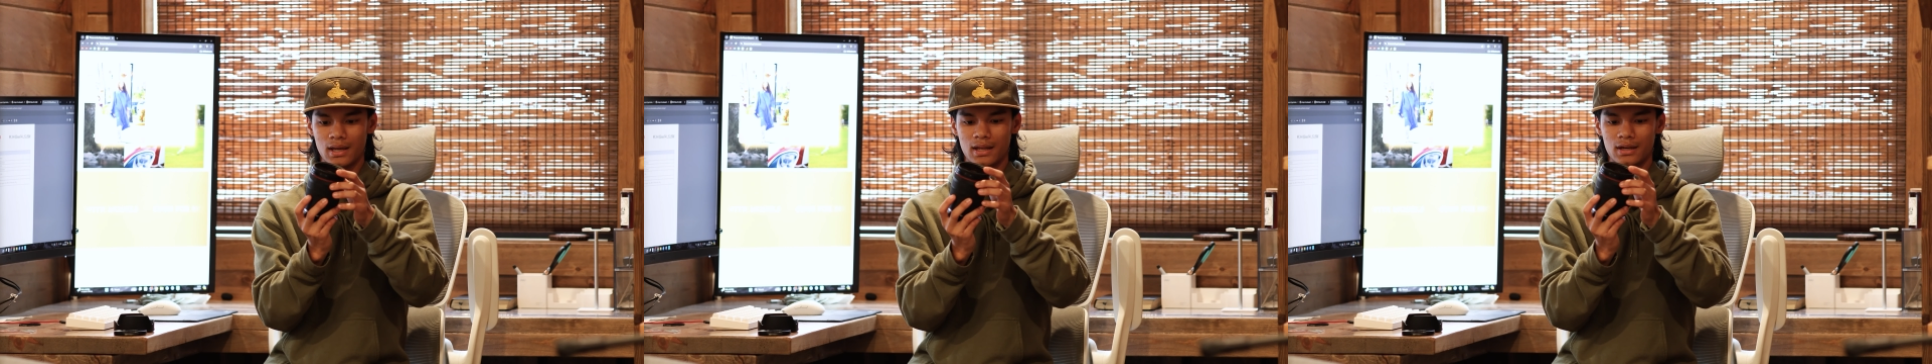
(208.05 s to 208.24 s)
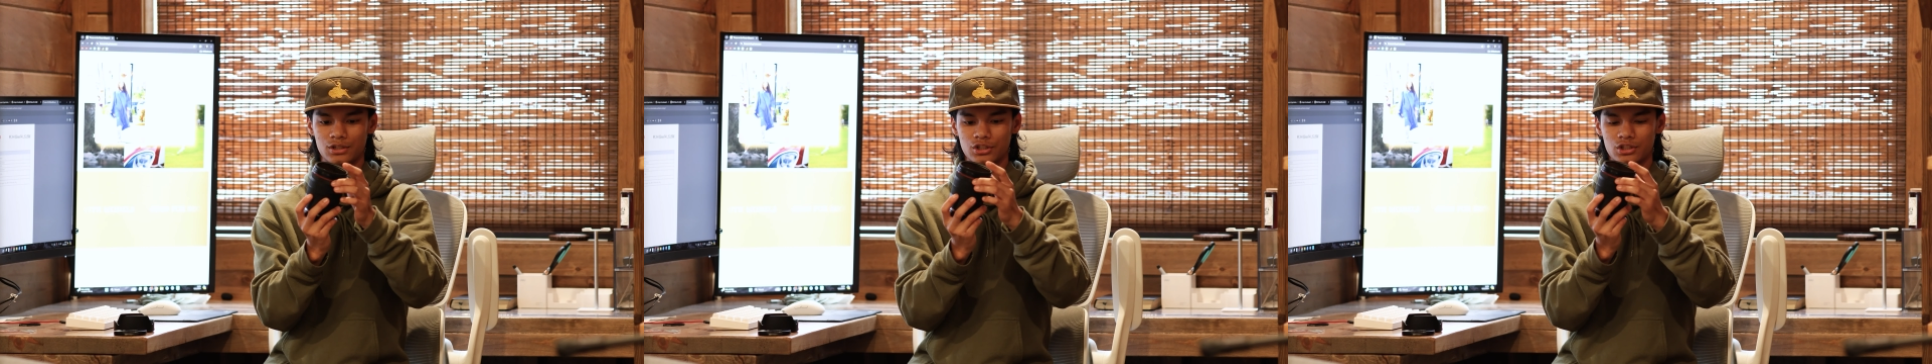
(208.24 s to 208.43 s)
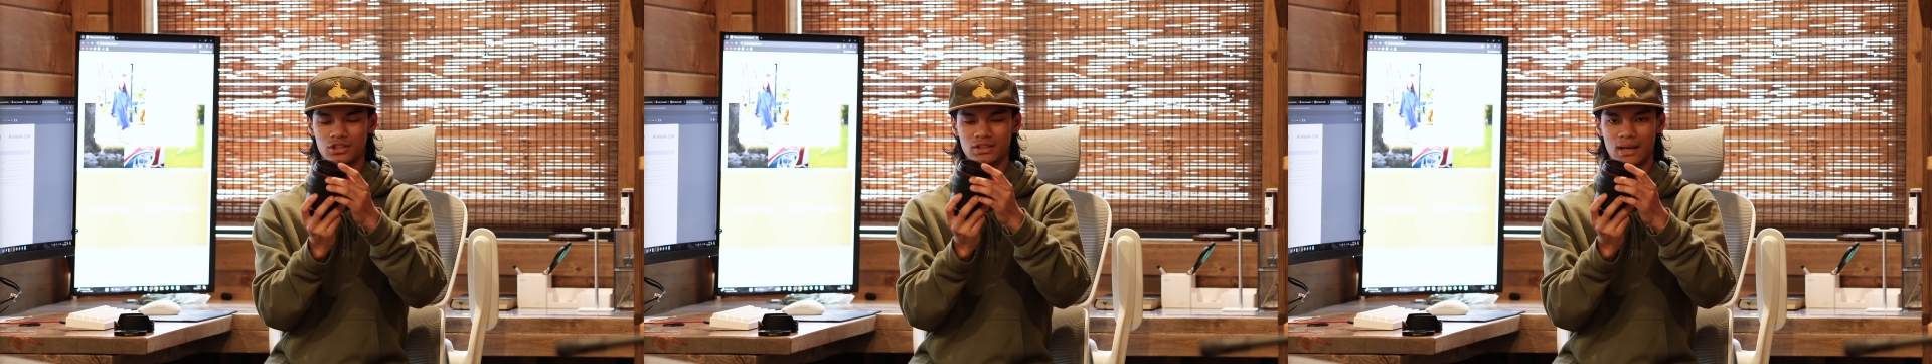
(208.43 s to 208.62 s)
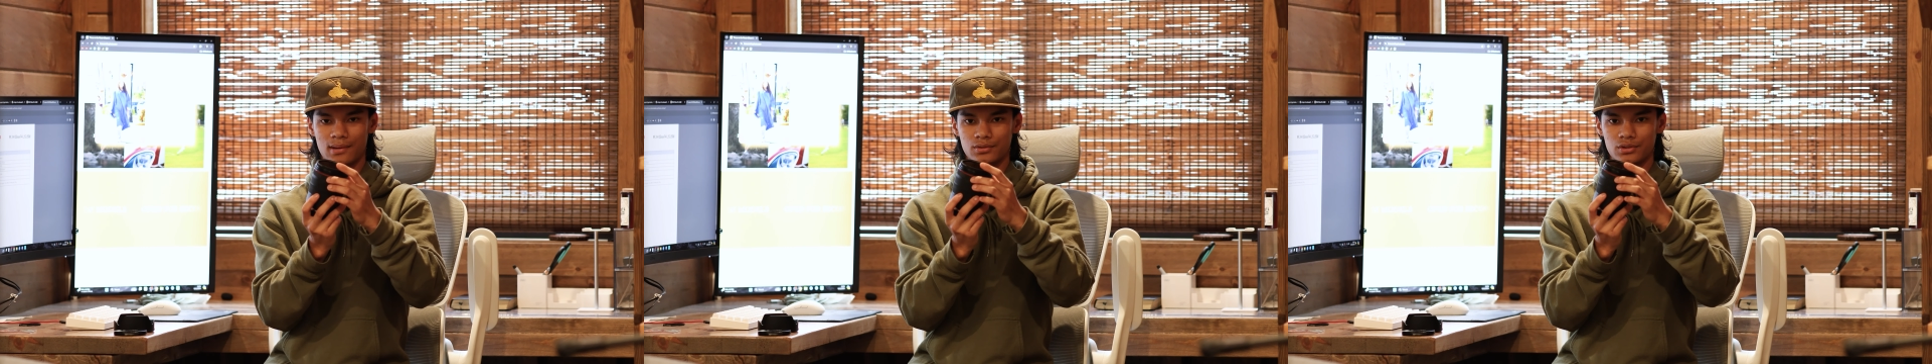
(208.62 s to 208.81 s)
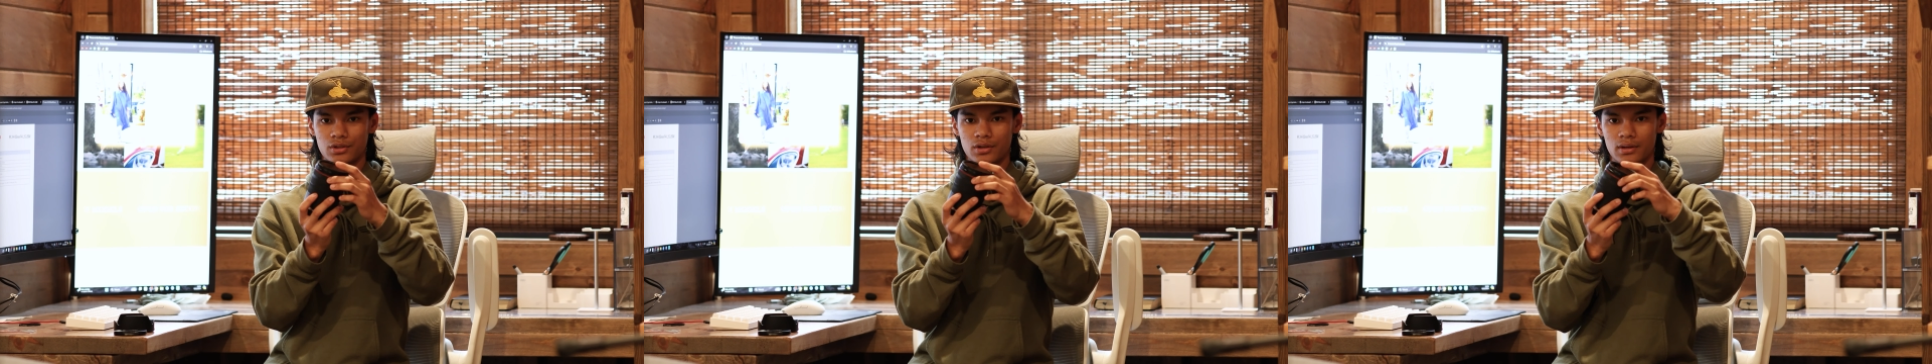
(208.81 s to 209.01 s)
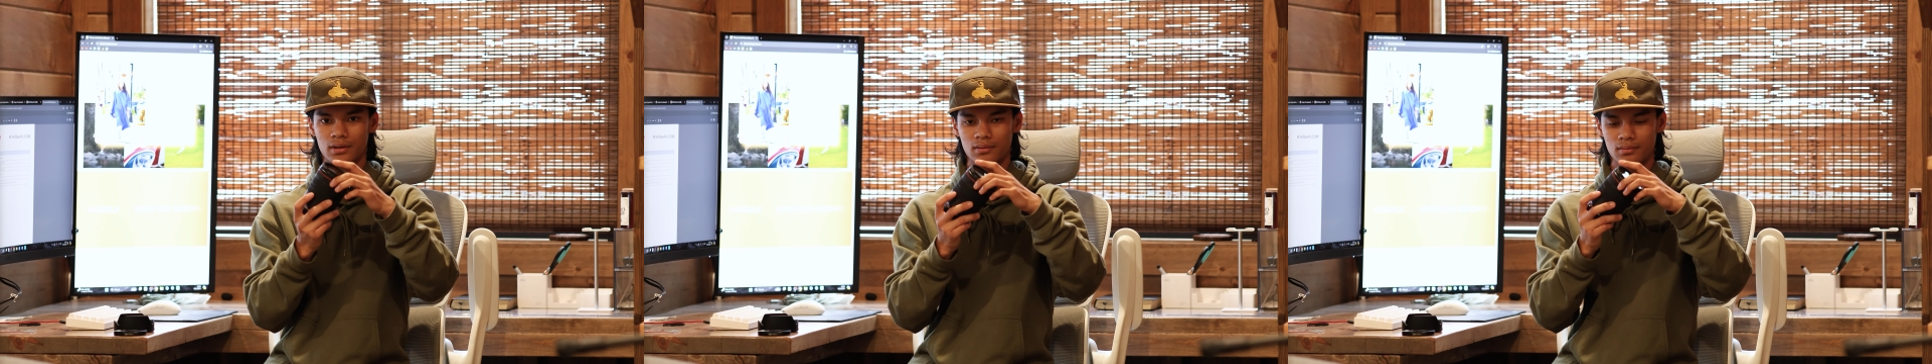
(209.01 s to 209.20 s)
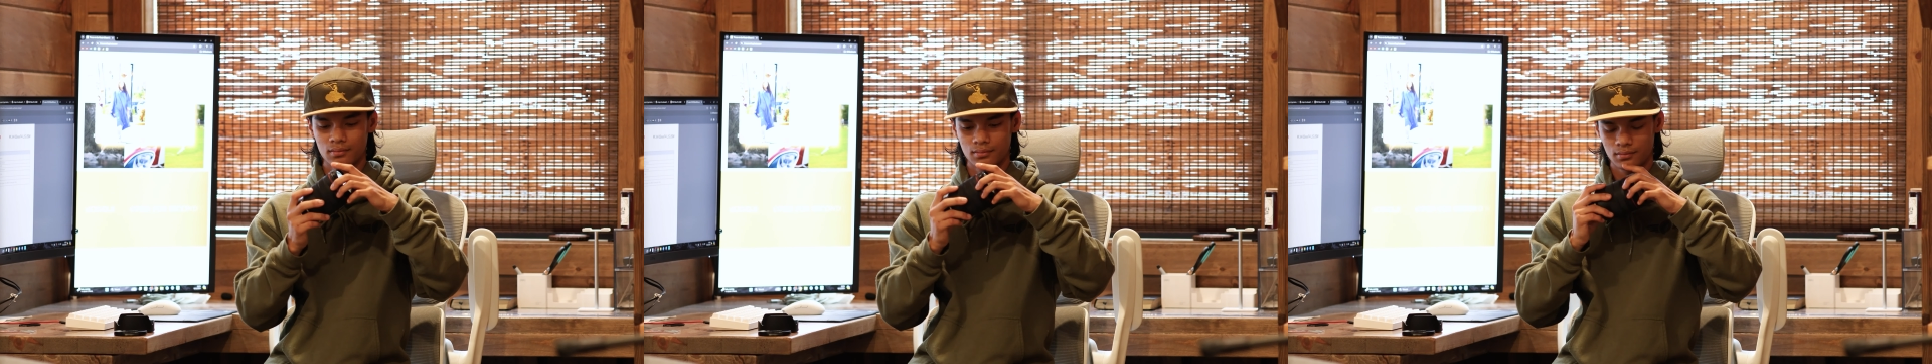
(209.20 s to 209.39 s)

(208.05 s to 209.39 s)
and it just sounds good.